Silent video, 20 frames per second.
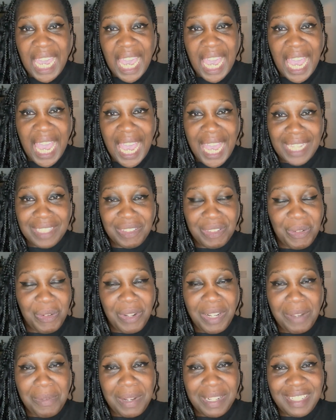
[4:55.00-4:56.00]
and
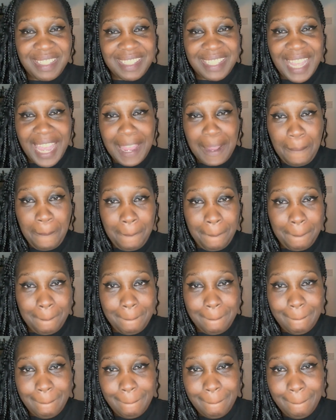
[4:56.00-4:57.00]
all I'm going to say
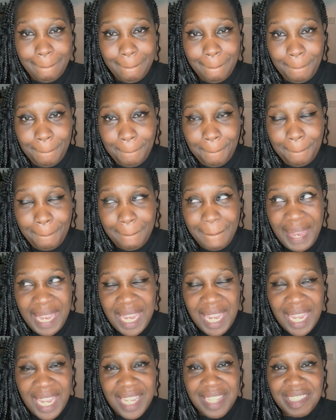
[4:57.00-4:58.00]

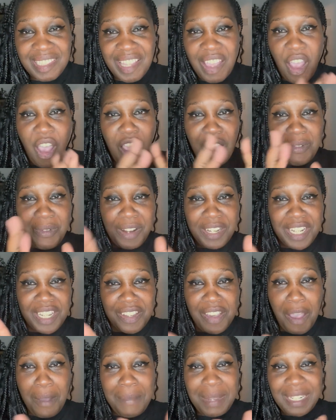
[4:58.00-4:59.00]
is the ironic
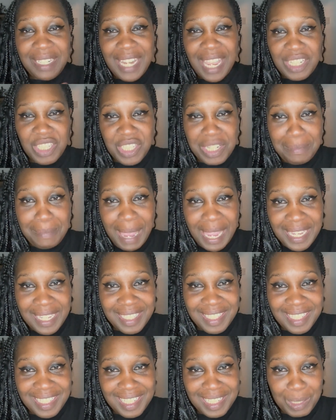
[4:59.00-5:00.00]
comment that she
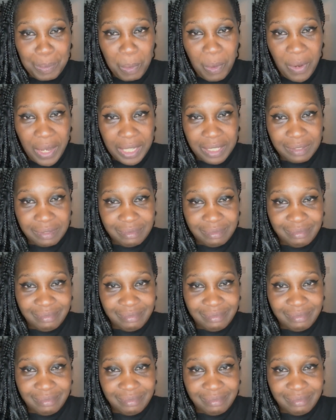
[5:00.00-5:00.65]
makes at this point,